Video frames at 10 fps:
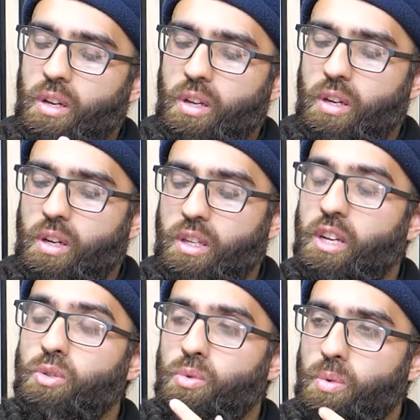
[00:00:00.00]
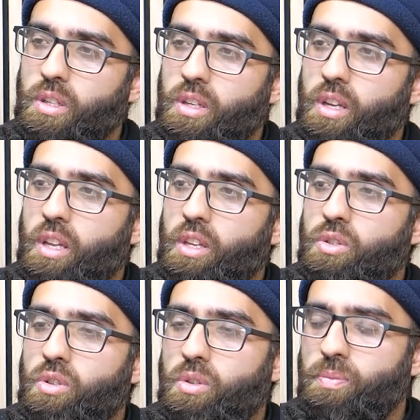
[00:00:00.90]
Hidayat al-Ruwād.
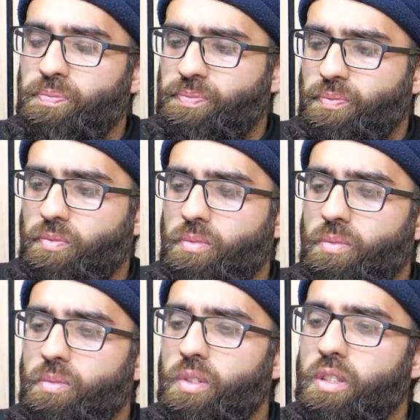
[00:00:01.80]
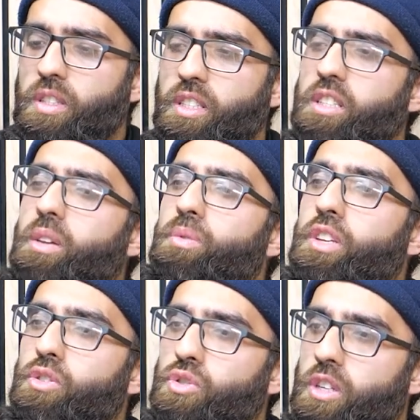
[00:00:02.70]
So these are some
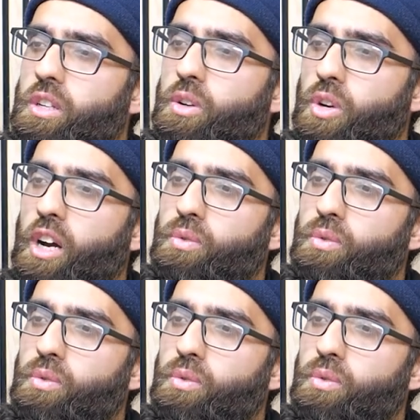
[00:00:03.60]
things to kind of look out